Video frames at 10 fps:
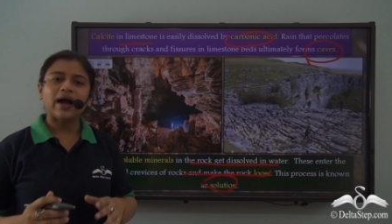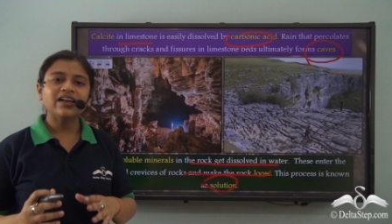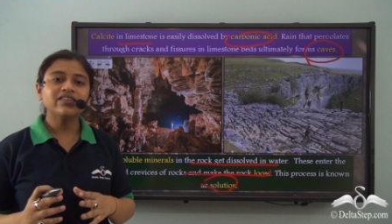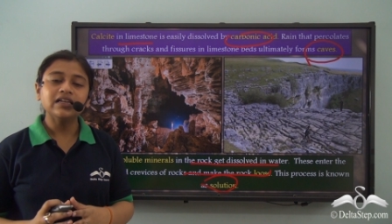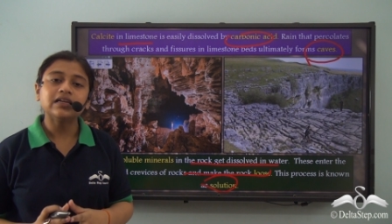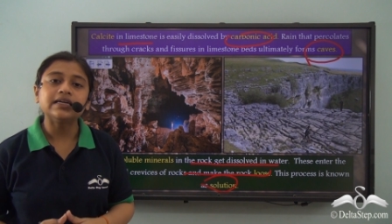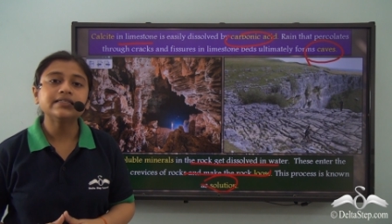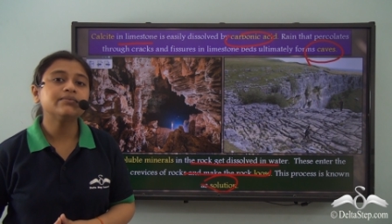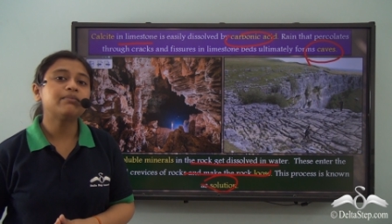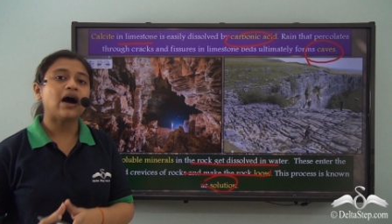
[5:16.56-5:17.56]
while we
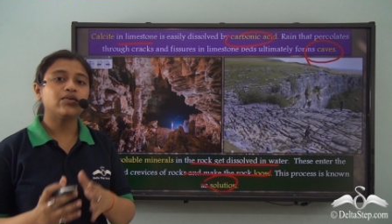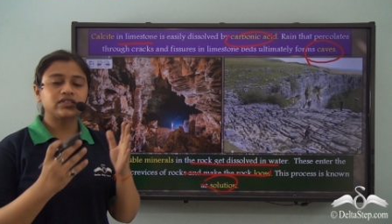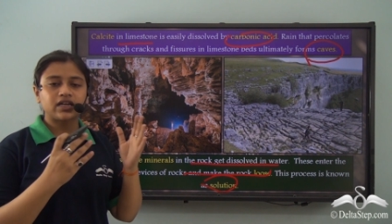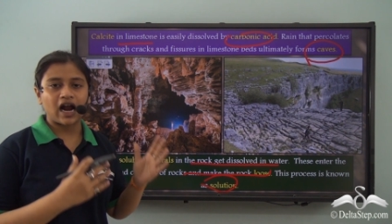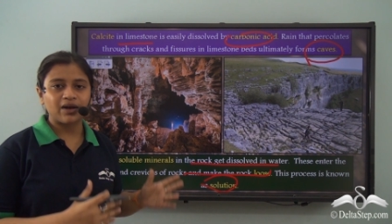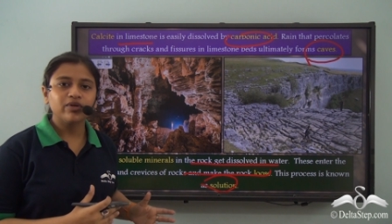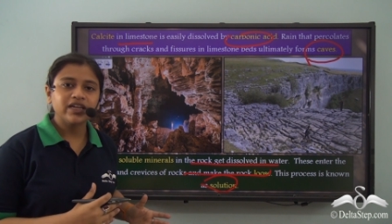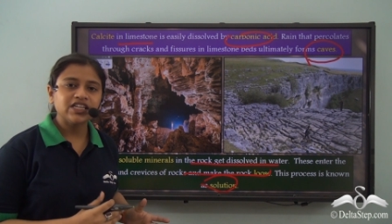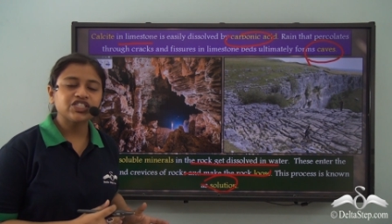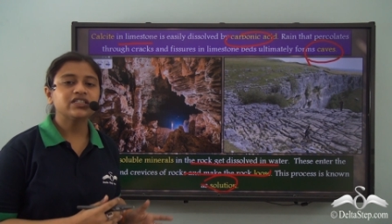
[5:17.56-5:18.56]
learnt about
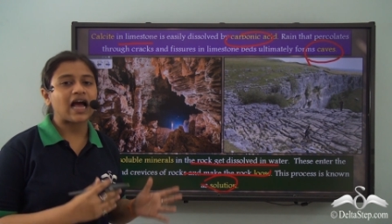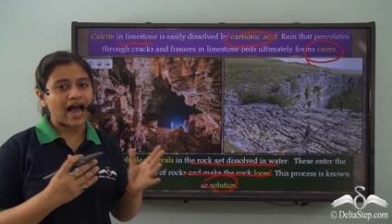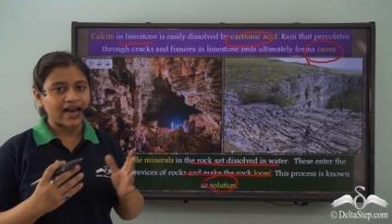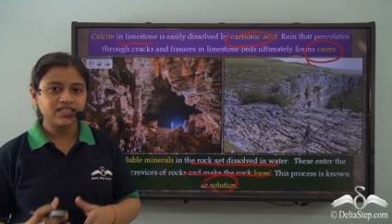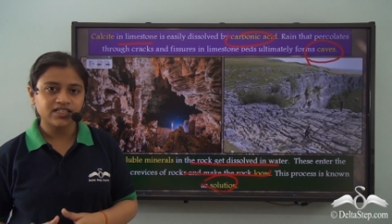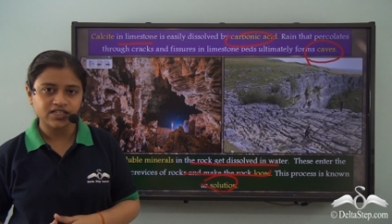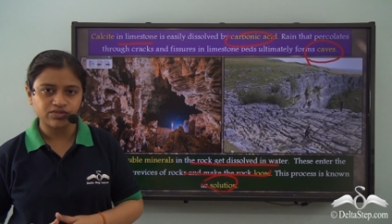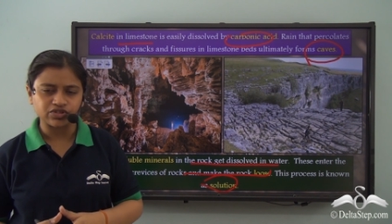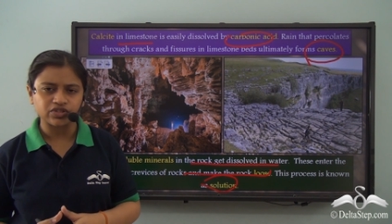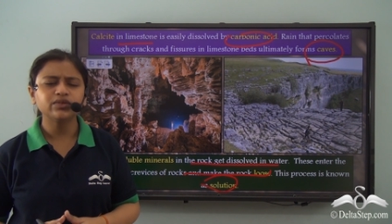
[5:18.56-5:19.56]
carbonation and
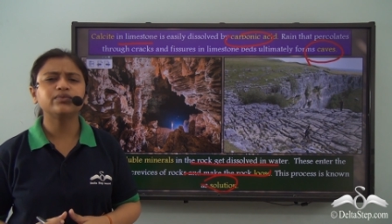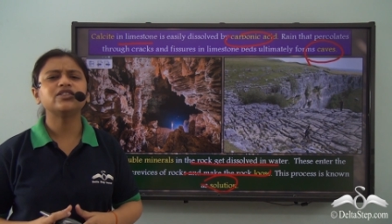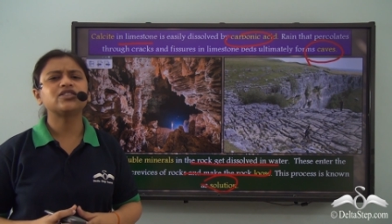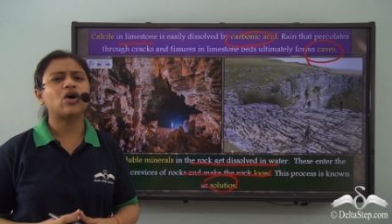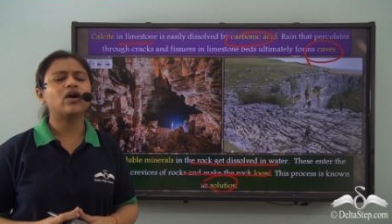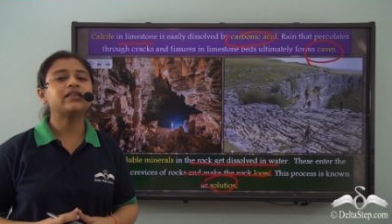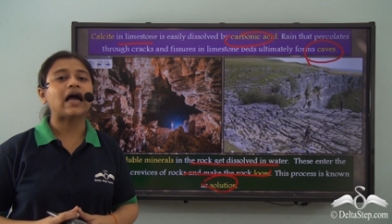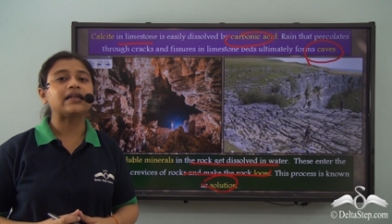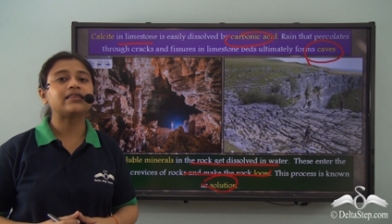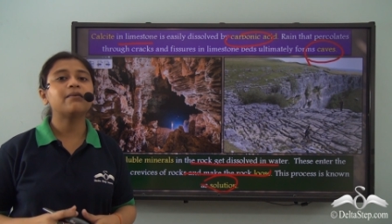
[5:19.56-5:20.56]
solution, we saw
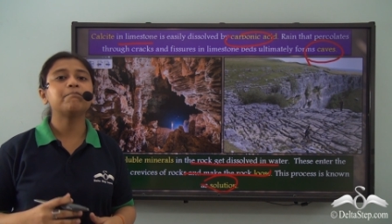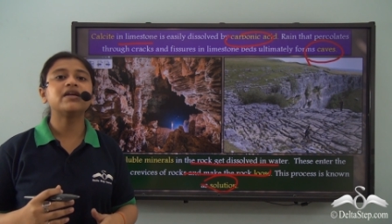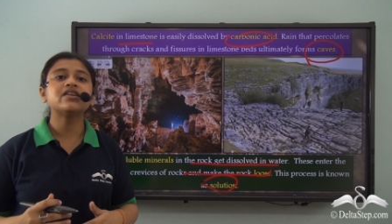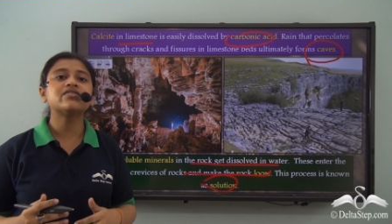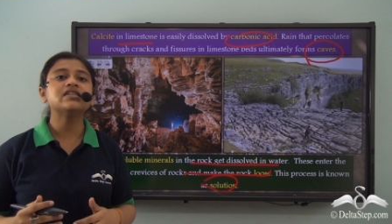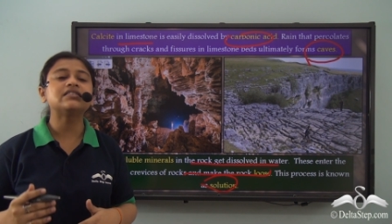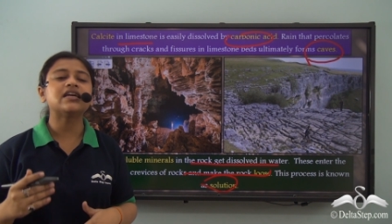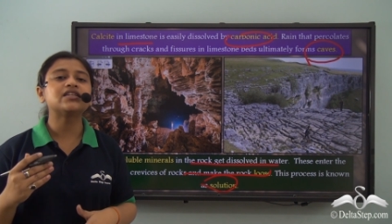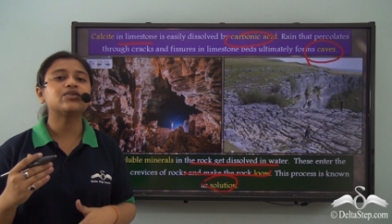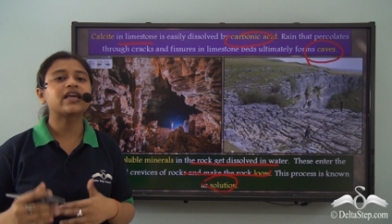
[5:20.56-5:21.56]
that the minerals
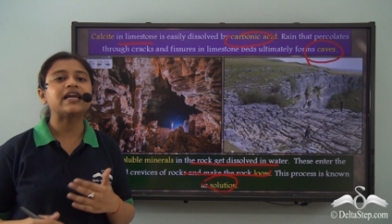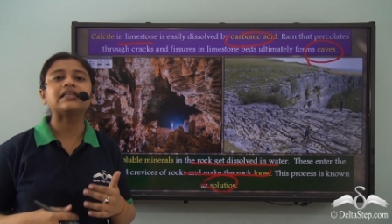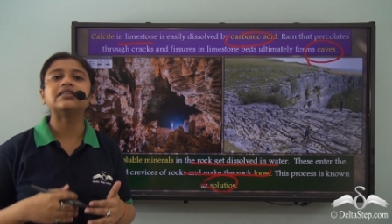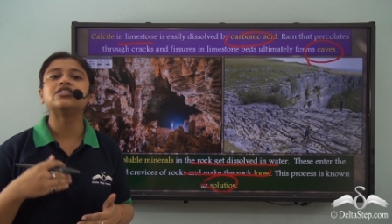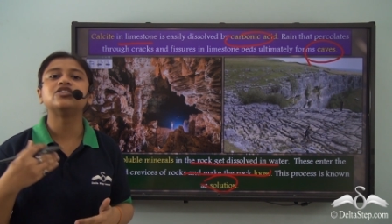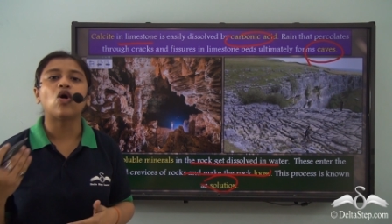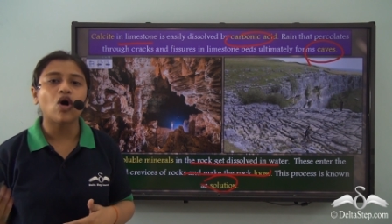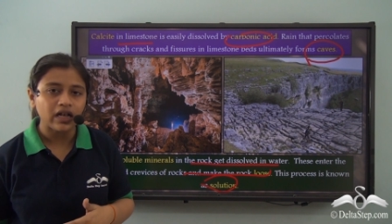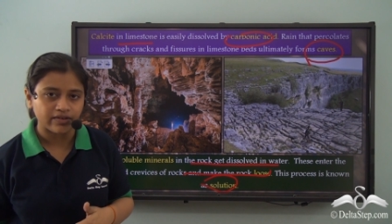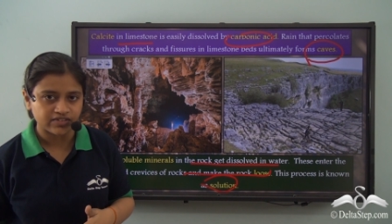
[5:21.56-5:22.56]
tend to get
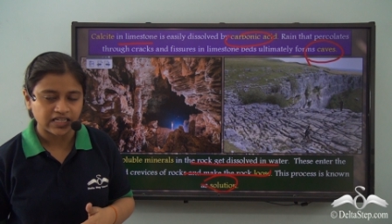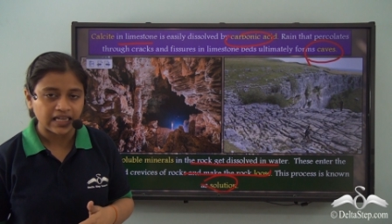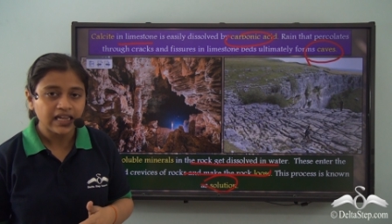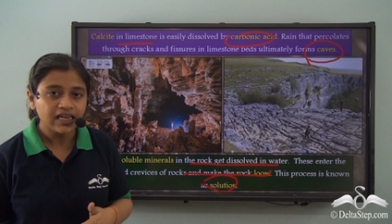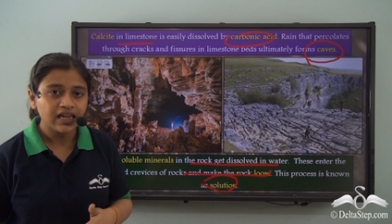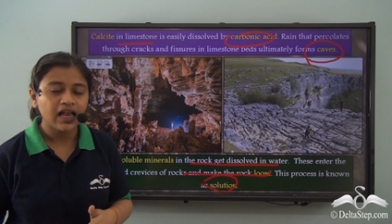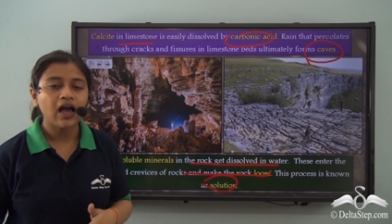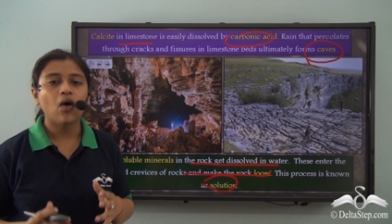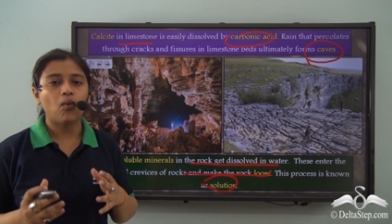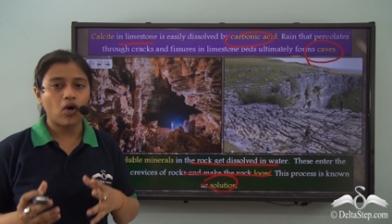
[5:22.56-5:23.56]
dissolved in
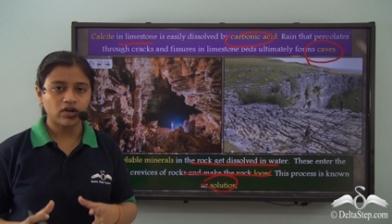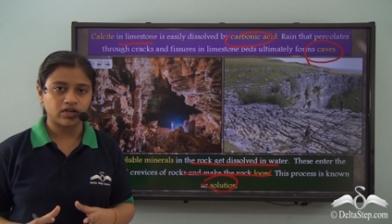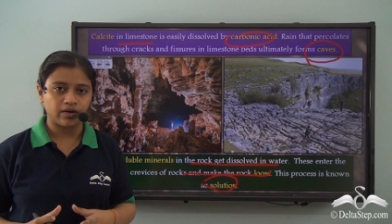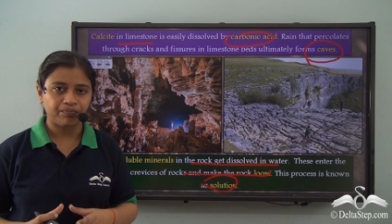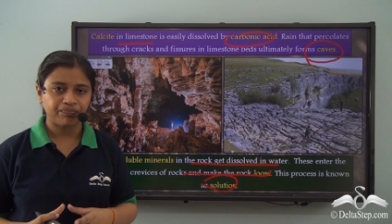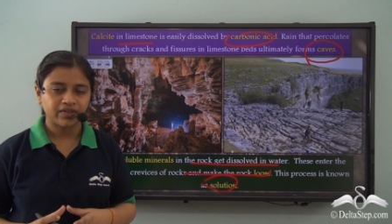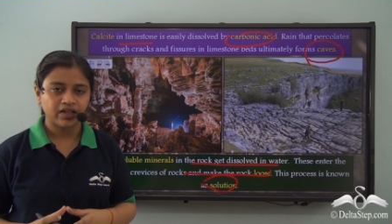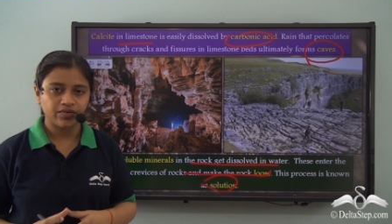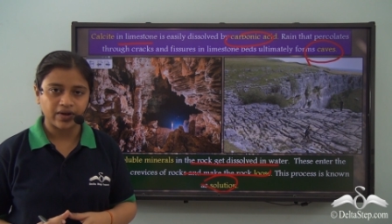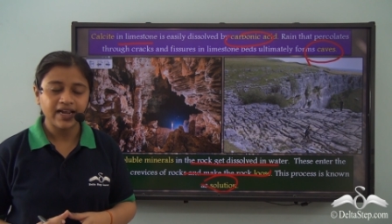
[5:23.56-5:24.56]
water,
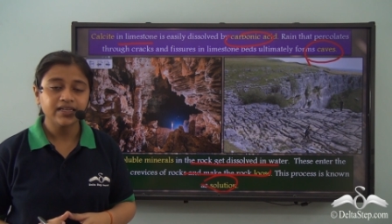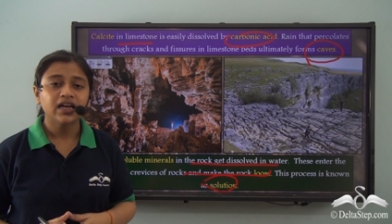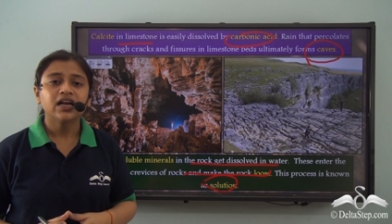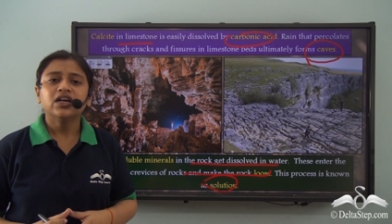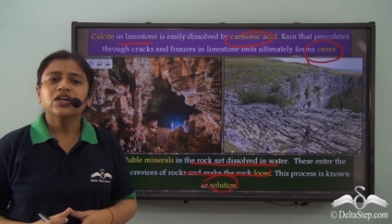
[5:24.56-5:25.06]
right?